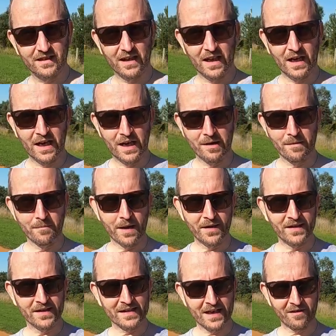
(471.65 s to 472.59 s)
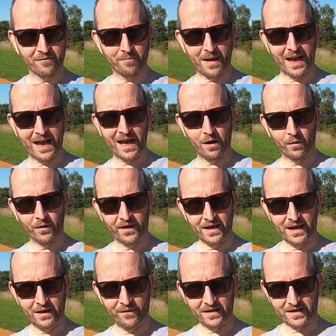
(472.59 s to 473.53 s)
and there's enough power
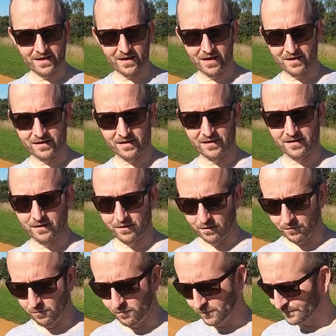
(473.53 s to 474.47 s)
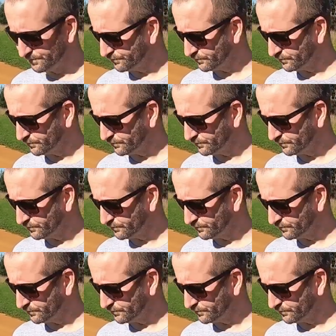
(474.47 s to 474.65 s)
that if it starts to stall,